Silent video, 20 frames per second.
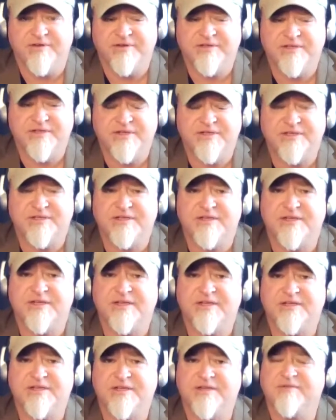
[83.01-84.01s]
It's it's a
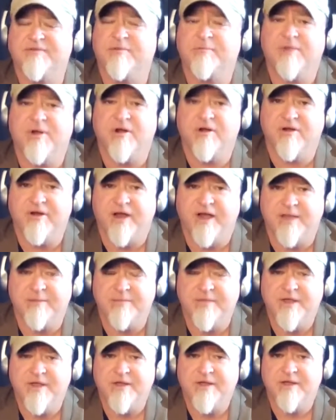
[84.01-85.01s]
it's a different paradigm
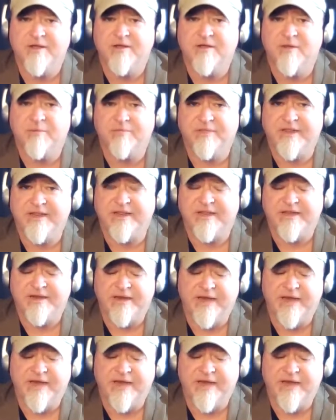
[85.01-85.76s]
completely.